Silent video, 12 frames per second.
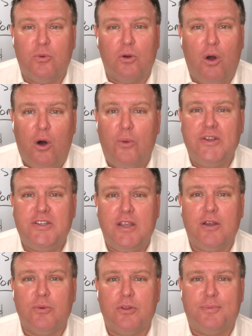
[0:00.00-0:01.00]
We're always
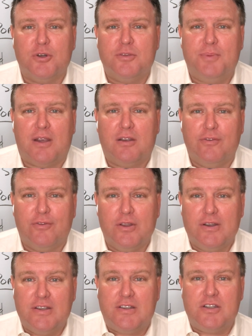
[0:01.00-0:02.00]
here with perspective for
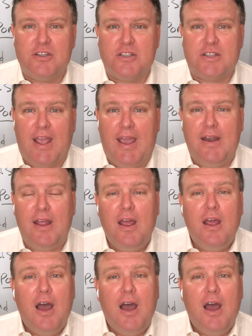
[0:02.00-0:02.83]
the decisions ahead.